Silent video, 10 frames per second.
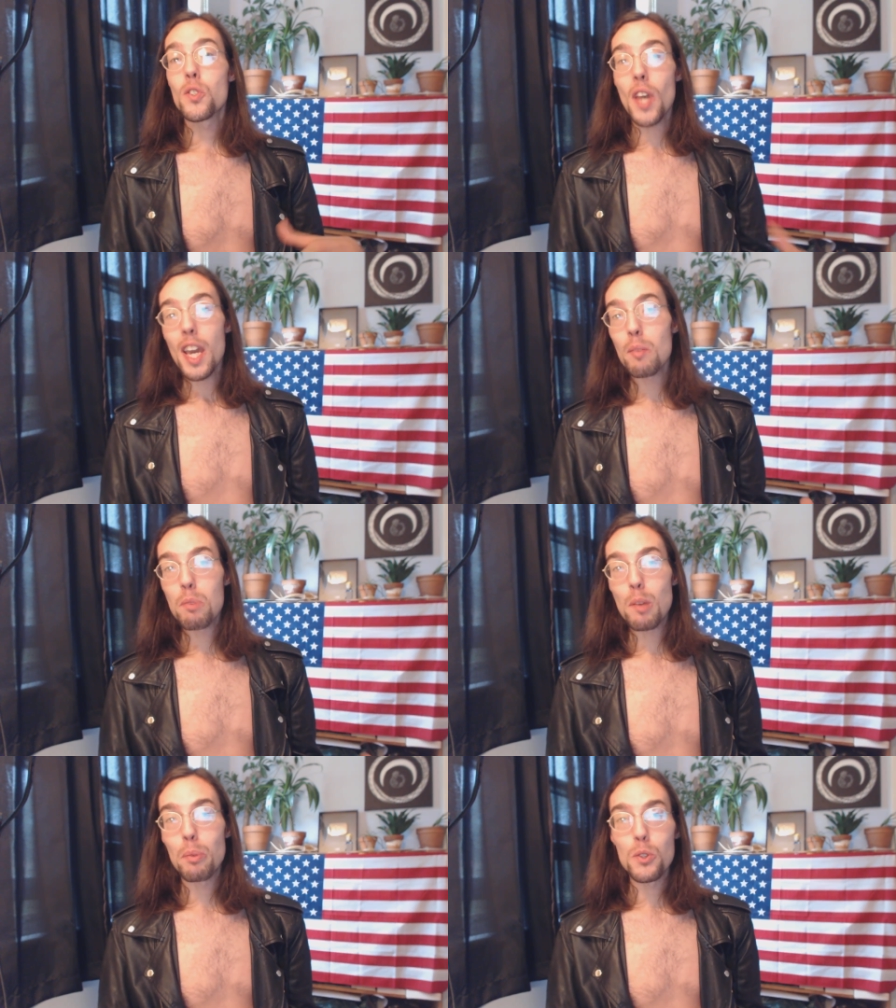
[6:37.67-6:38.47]

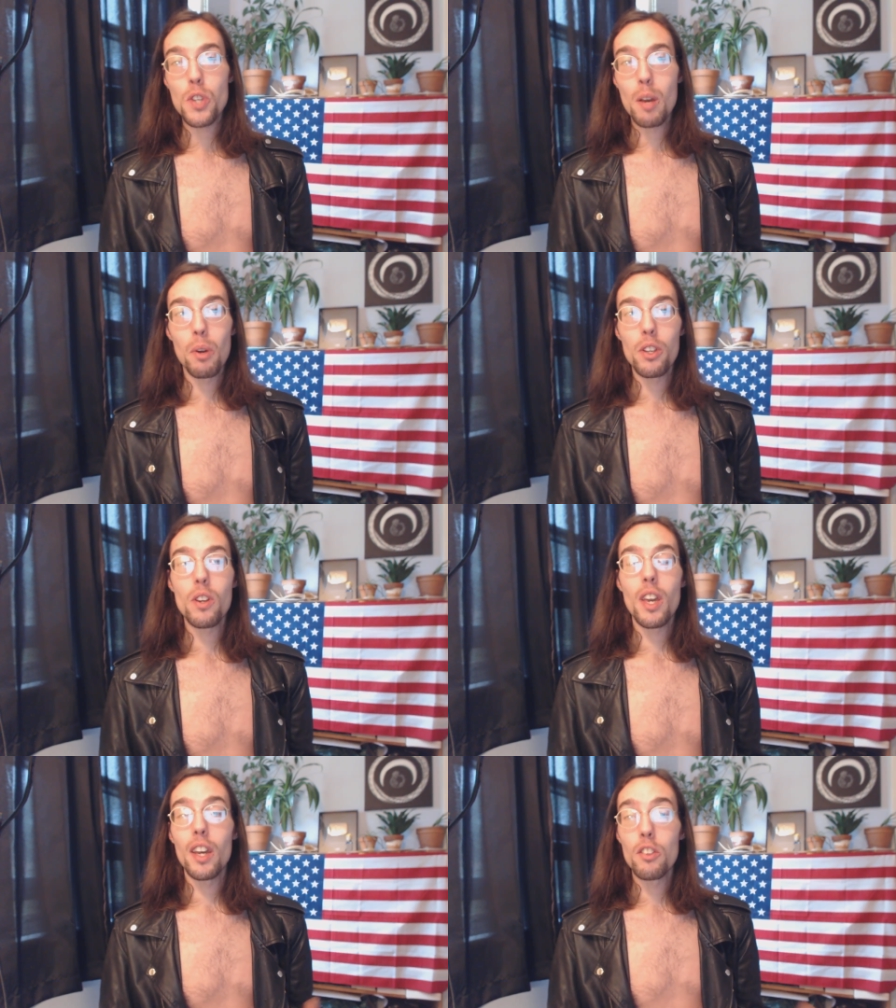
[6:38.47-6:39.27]
Sane people say, well,
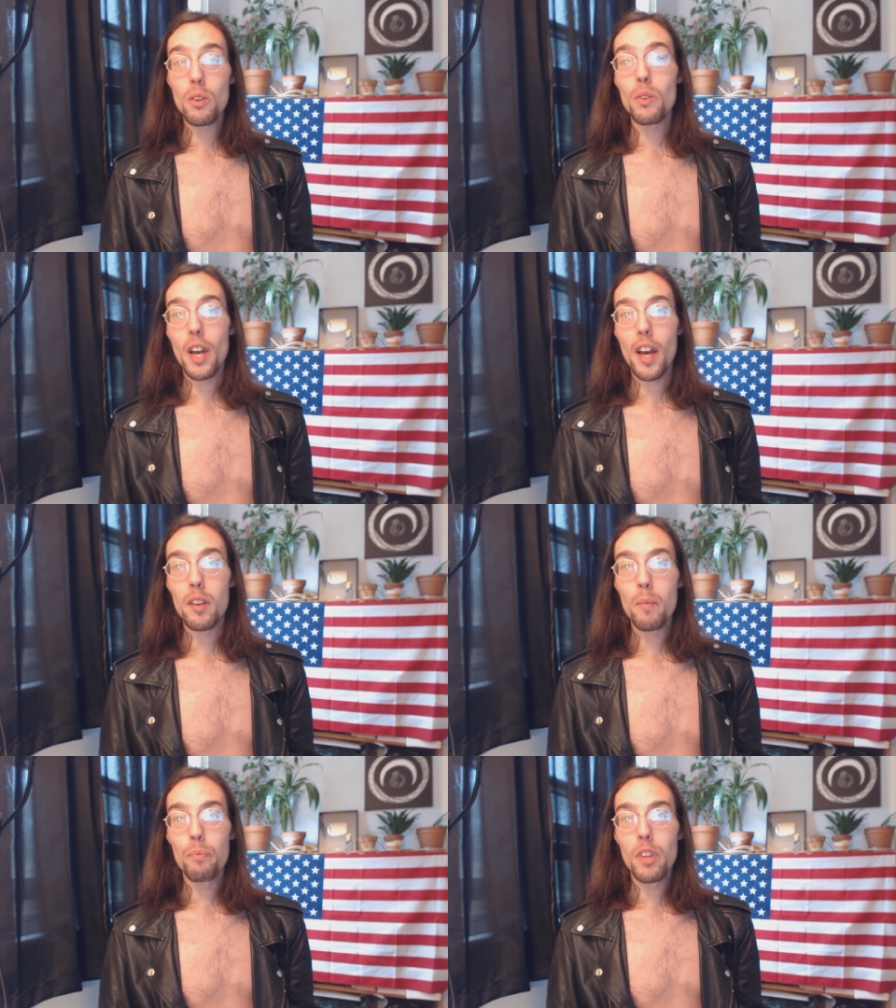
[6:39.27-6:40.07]
you can't do that.